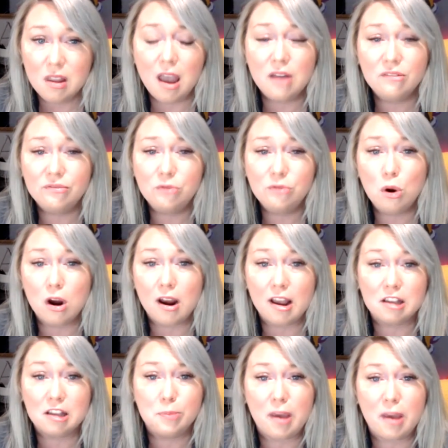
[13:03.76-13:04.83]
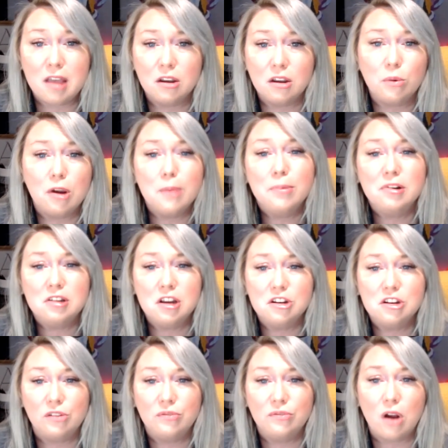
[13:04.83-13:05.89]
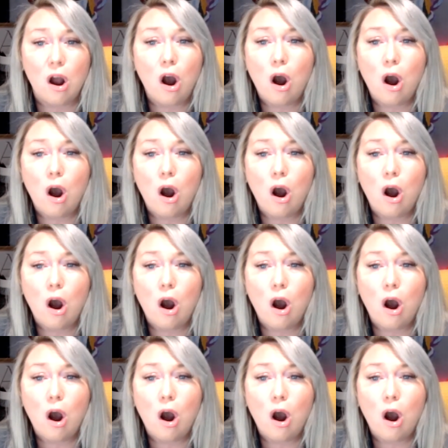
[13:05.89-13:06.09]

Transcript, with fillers: And four, expand the career potential for